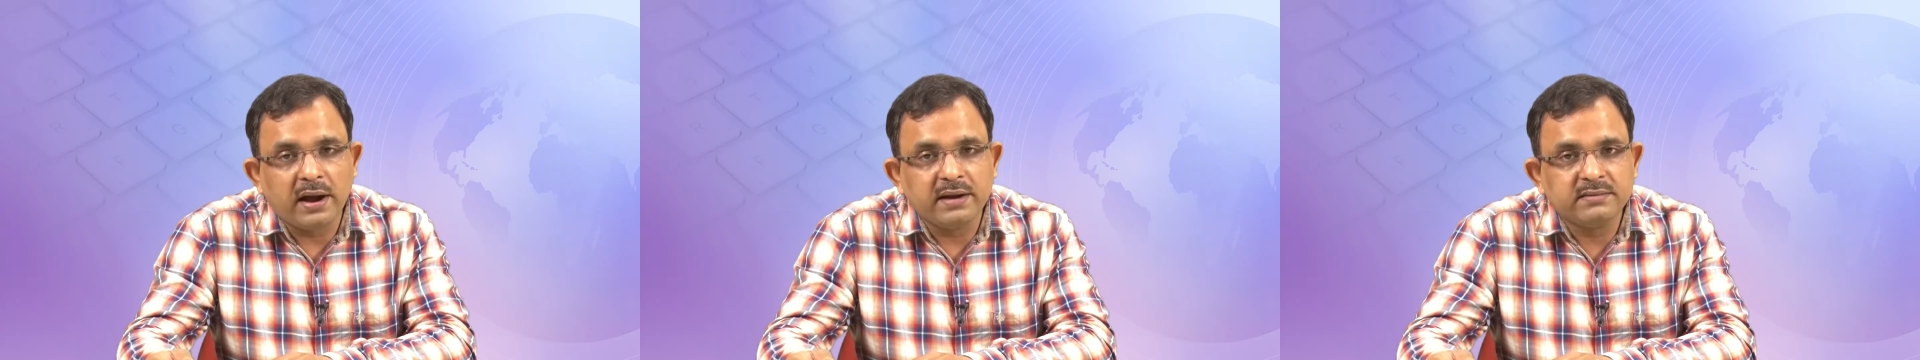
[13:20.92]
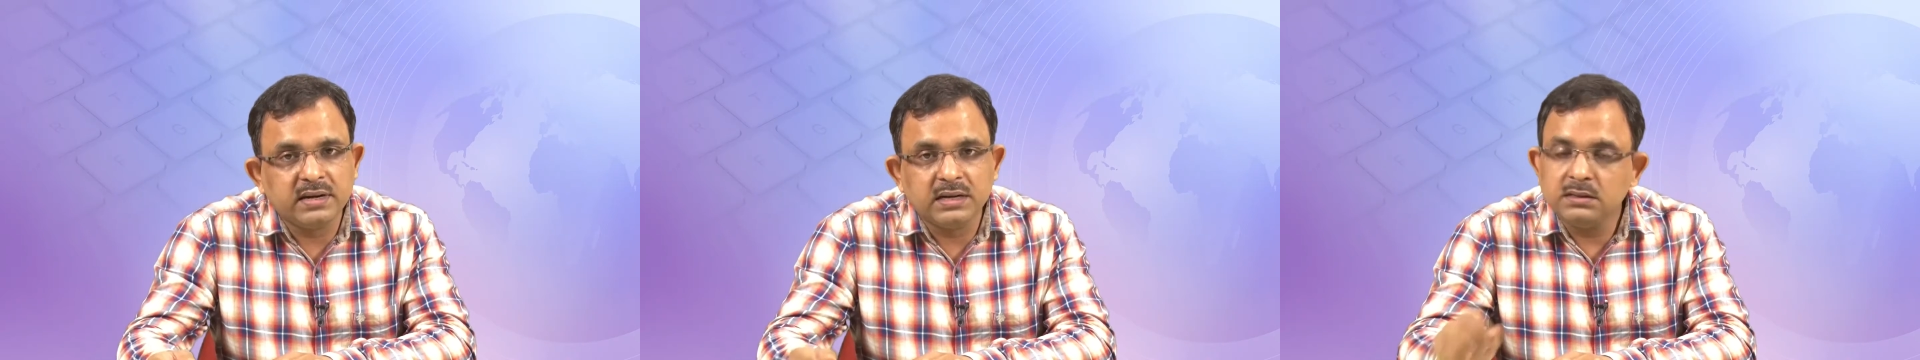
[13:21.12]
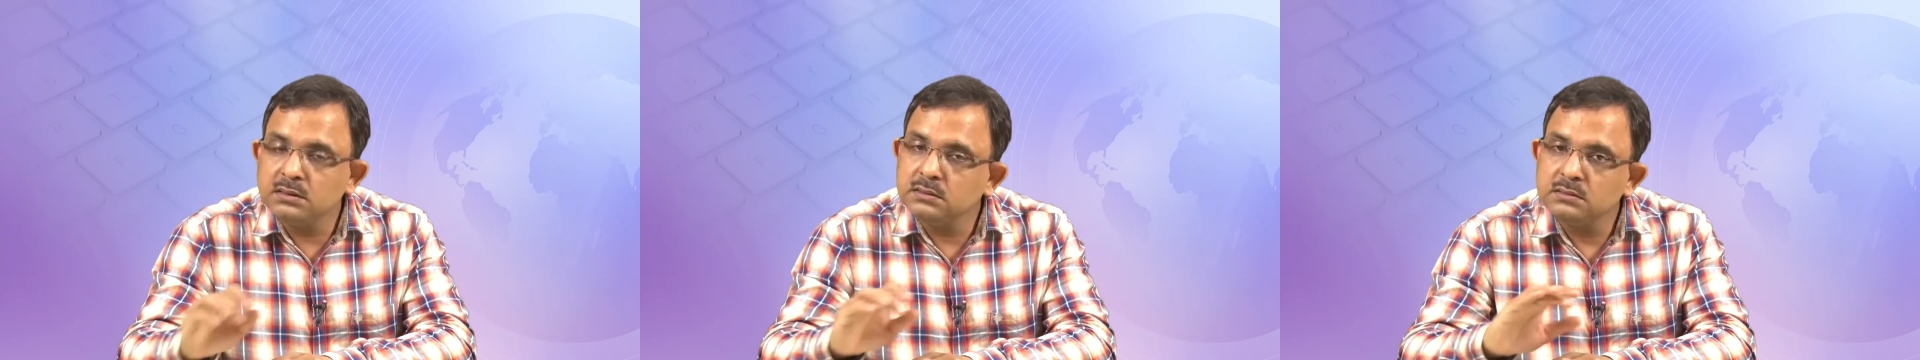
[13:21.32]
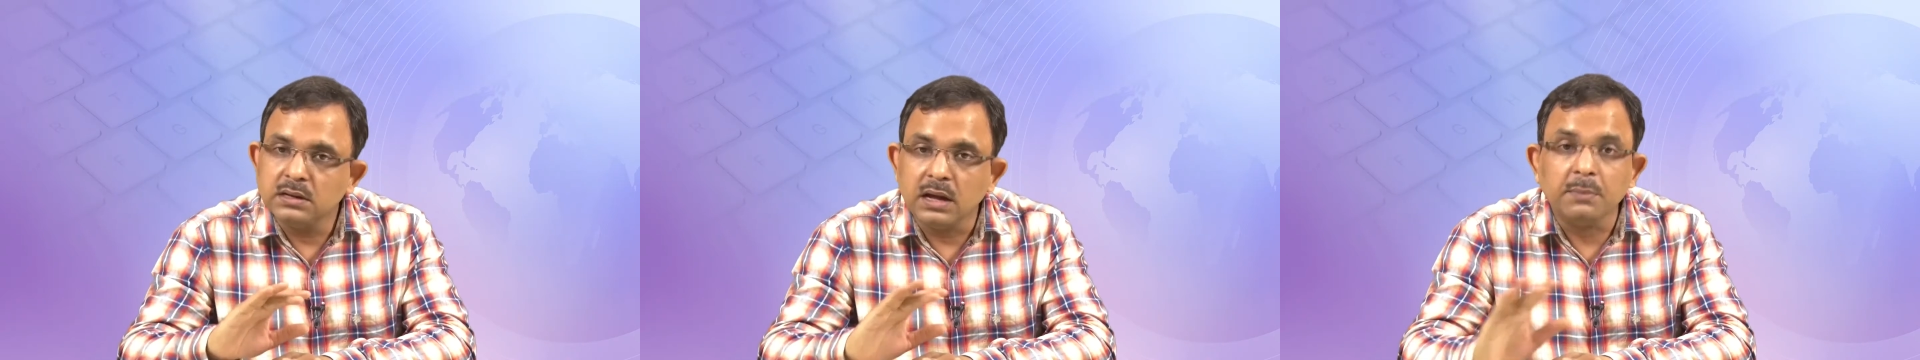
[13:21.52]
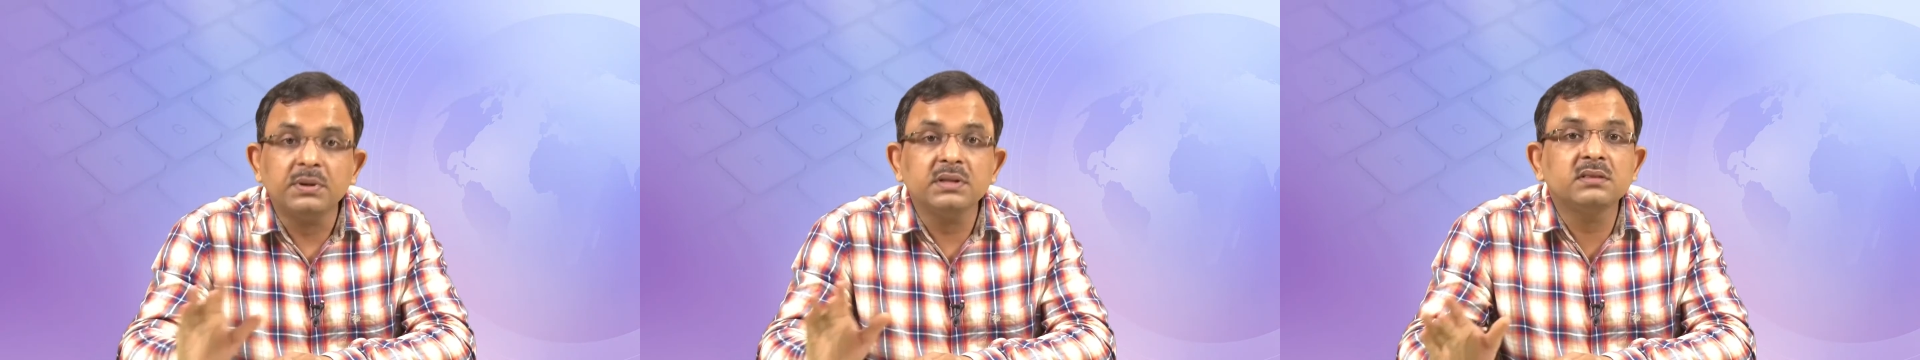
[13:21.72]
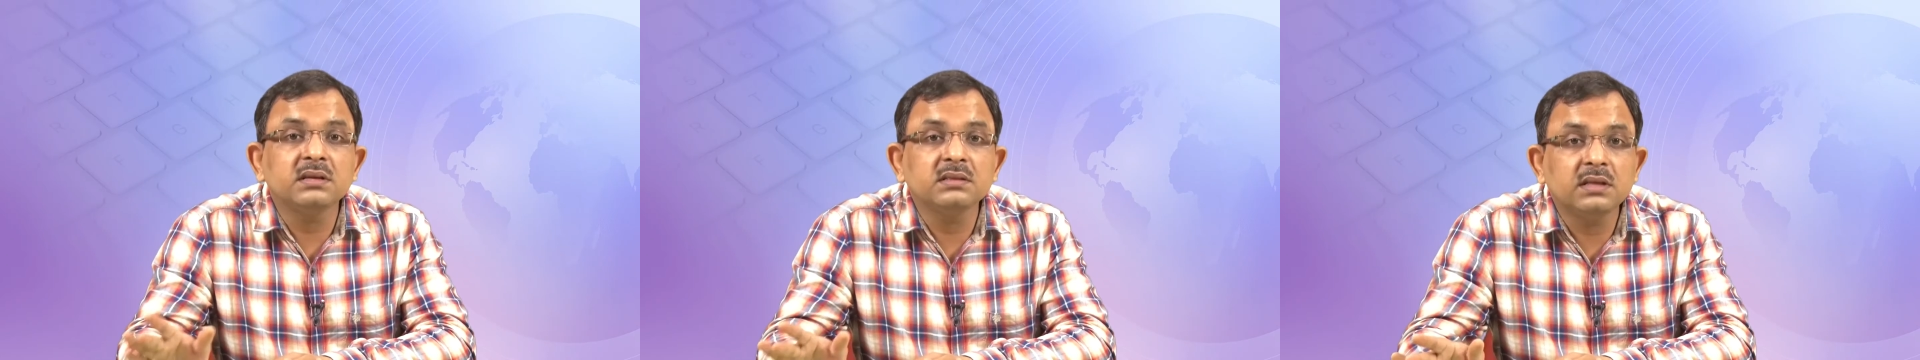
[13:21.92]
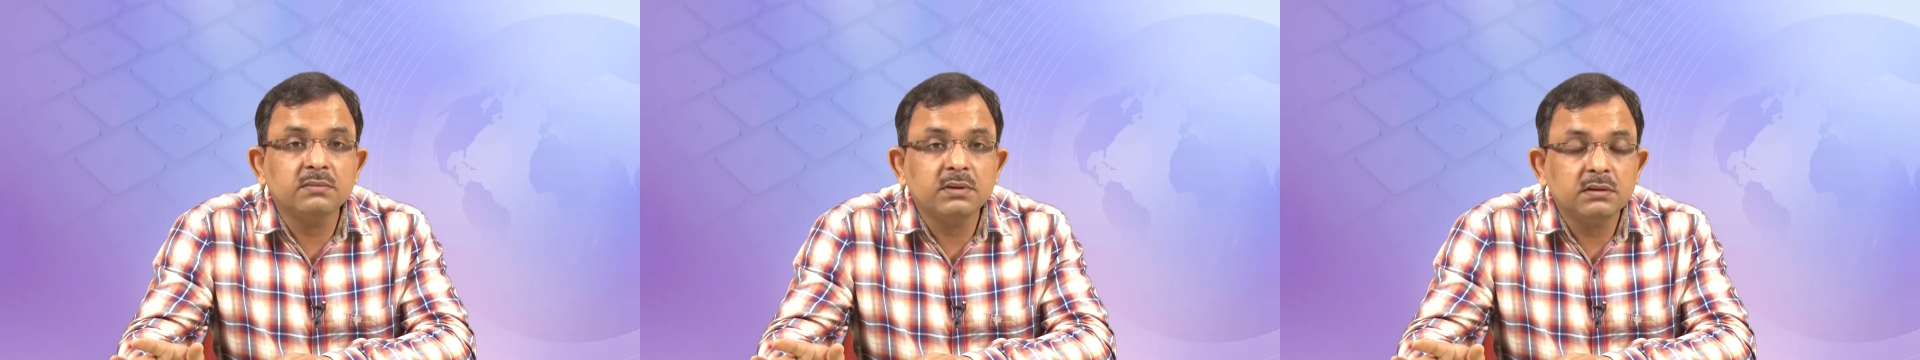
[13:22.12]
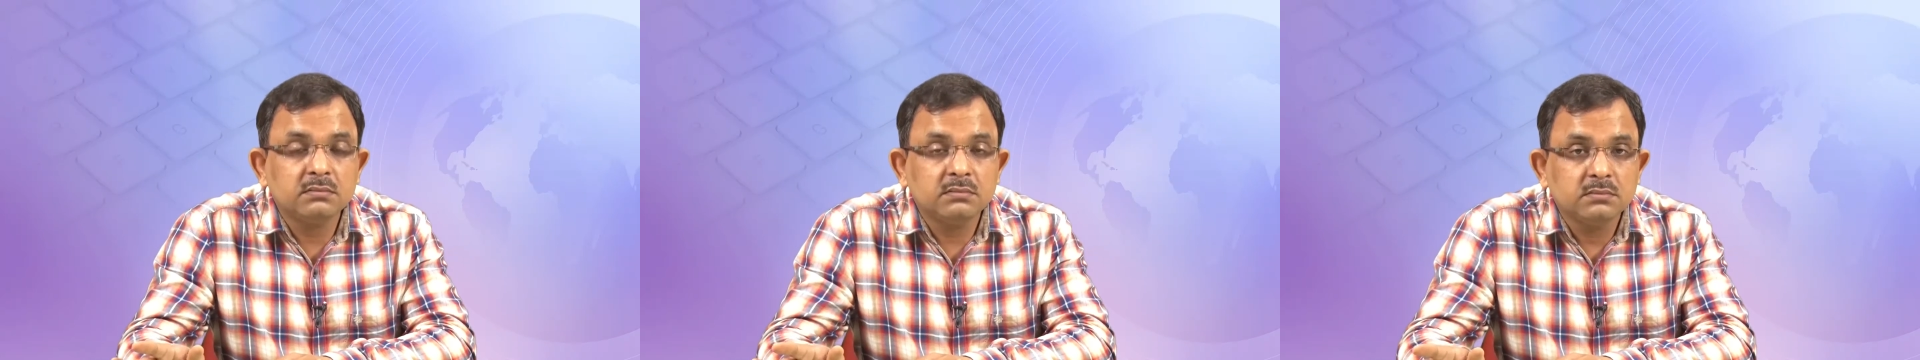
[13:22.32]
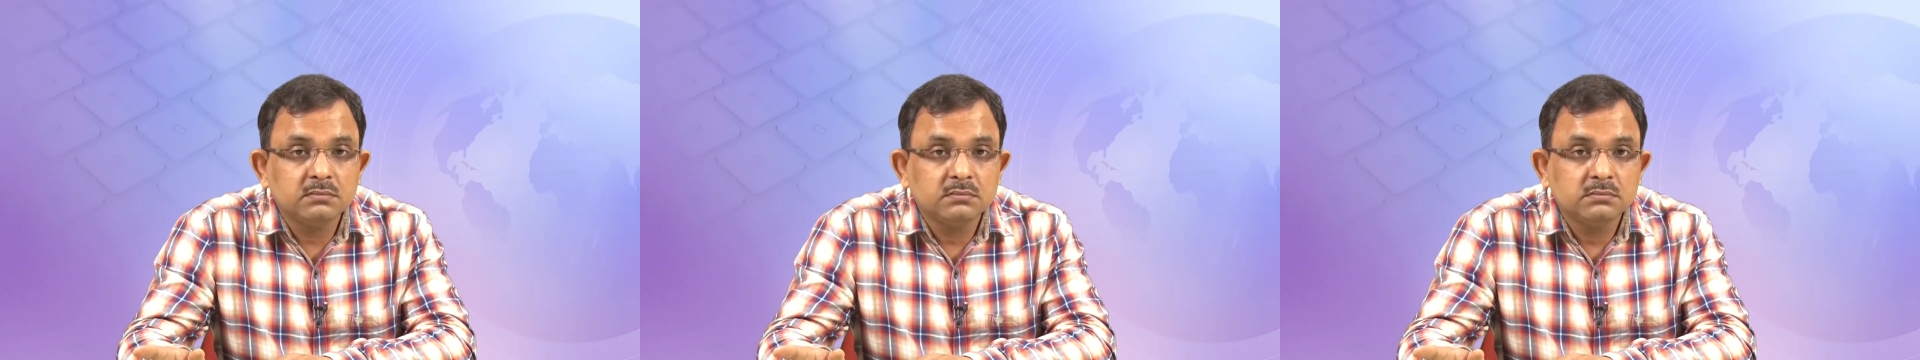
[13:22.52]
carbohydrate, everything they